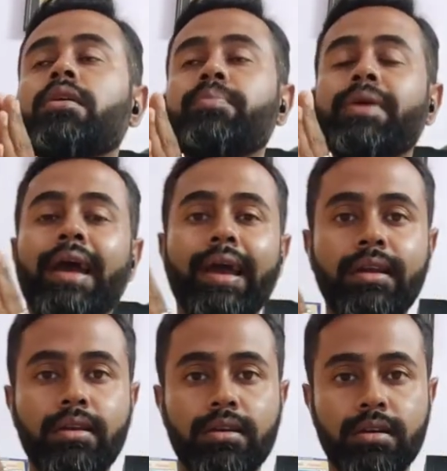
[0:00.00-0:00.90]

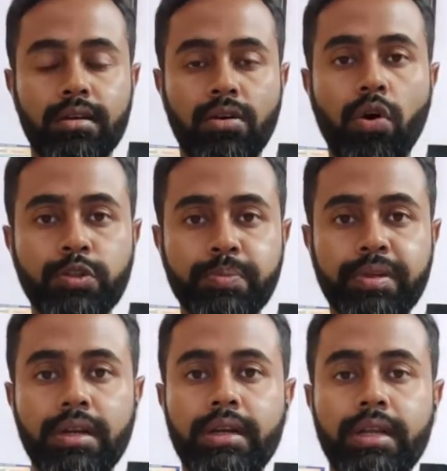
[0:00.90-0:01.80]
behind
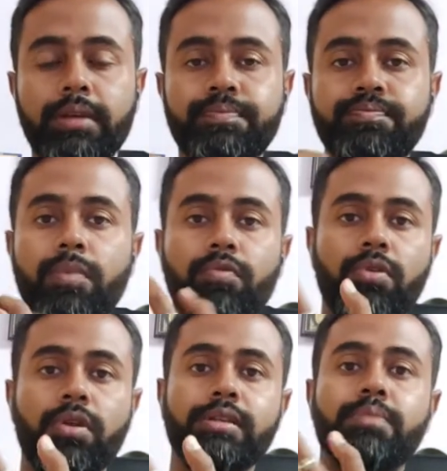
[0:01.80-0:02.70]
hospitality,
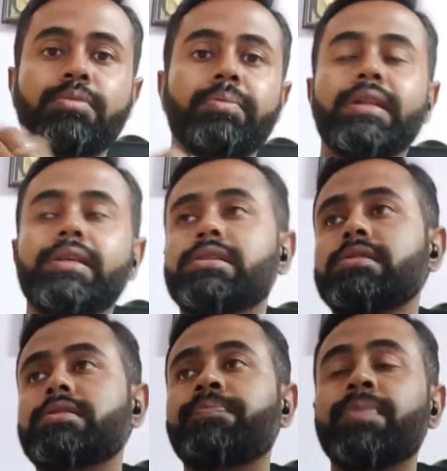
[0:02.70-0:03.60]
for example
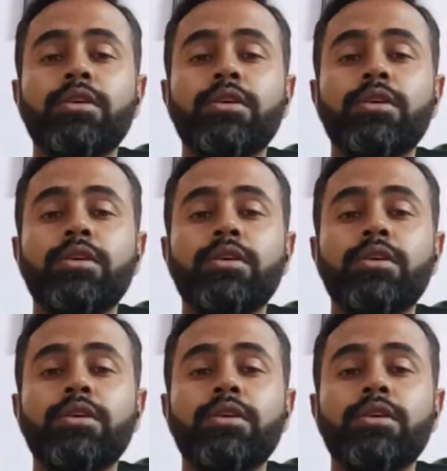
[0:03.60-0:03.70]
medicines.